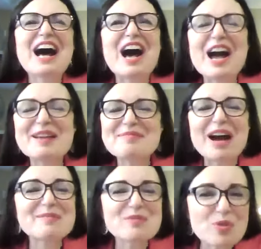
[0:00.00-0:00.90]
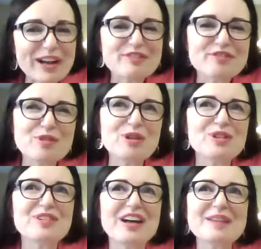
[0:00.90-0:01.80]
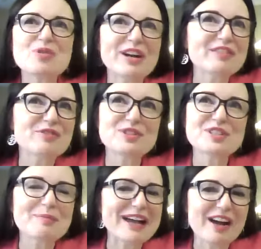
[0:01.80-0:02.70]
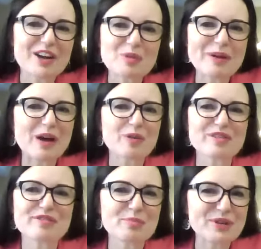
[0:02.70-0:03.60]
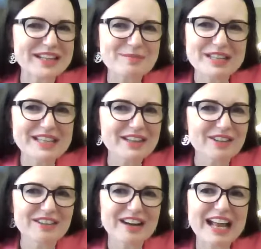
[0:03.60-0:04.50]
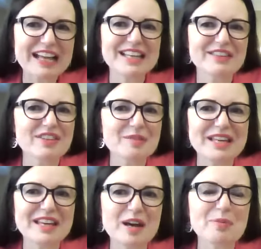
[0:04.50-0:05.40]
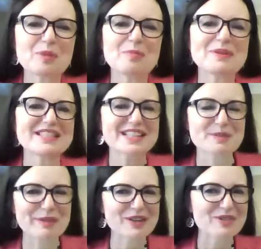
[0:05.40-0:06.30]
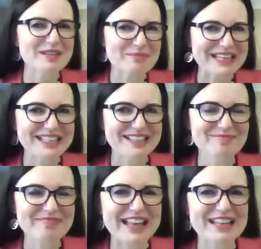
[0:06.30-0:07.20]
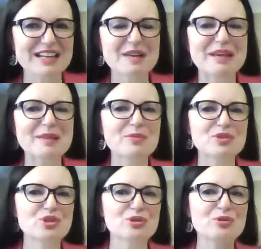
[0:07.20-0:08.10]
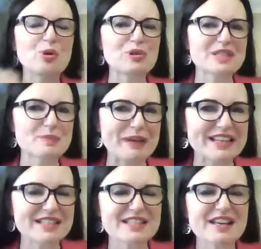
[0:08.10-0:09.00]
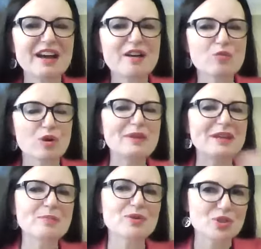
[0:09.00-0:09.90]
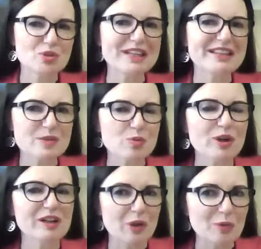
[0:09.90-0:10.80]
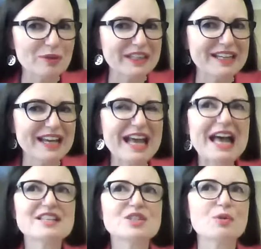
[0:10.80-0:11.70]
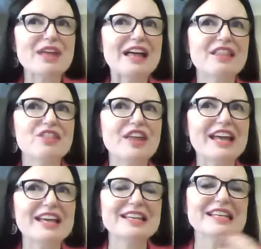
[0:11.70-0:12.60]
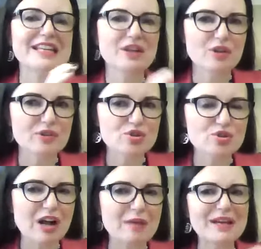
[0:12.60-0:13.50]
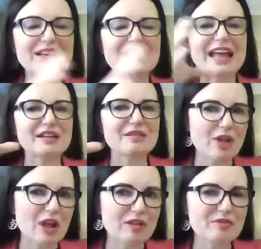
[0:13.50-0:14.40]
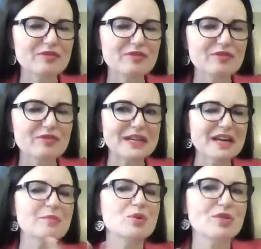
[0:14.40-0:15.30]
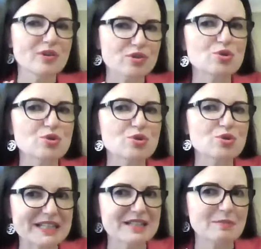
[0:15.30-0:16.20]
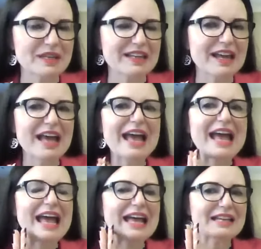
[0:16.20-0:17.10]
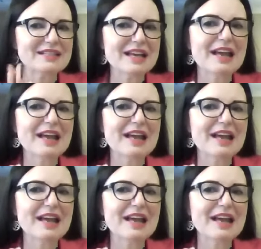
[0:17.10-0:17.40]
I'm grateful. I'm grateful to my higher power for bringing me here and giving me a purpose that's bigger than me. And I'm able to hold space for people doing this work globally so that they can heal their trauma and evolve to become who they're truly meant to be, and